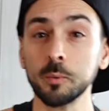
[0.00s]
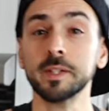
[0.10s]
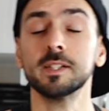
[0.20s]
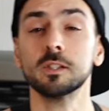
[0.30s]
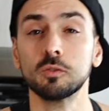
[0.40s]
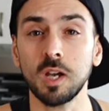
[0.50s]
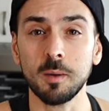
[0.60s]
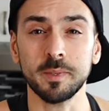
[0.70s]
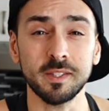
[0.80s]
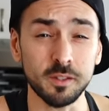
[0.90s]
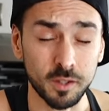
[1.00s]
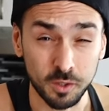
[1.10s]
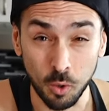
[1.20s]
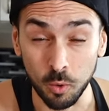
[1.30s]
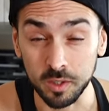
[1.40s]
gonna grab either a
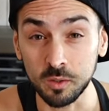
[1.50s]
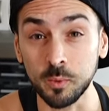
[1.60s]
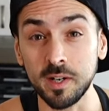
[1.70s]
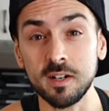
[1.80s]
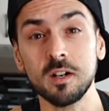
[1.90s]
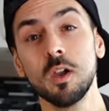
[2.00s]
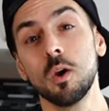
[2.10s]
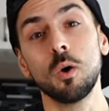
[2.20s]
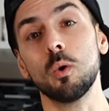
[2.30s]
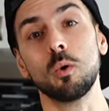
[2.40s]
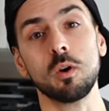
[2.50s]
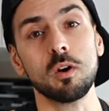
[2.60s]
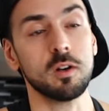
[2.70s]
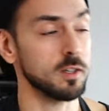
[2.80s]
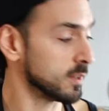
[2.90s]
Corningware
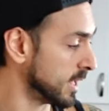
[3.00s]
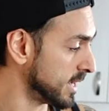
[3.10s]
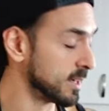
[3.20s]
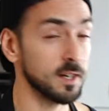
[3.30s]
or like